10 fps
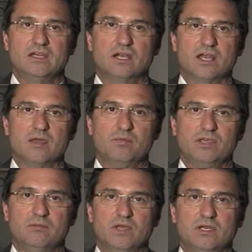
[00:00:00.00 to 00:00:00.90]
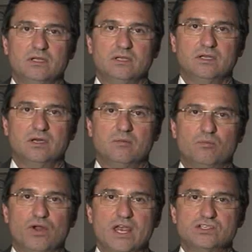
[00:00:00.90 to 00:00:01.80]
duct IPMN,
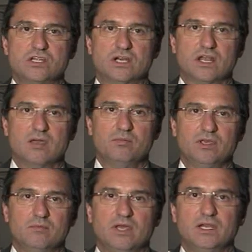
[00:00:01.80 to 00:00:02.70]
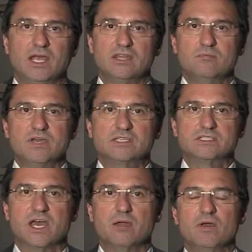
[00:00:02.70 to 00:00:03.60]
branch duct IPMN, and the mixed
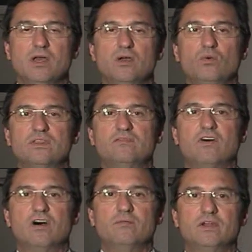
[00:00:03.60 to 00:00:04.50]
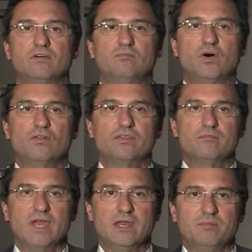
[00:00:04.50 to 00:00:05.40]
type with involvement of both the
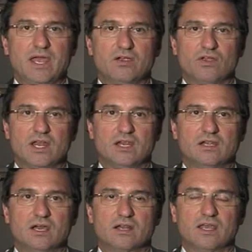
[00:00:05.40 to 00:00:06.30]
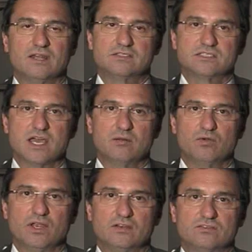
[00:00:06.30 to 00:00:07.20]
main pancreatic duct and its side
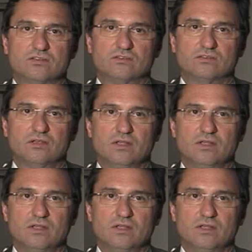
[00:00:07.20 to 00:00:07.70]
branches.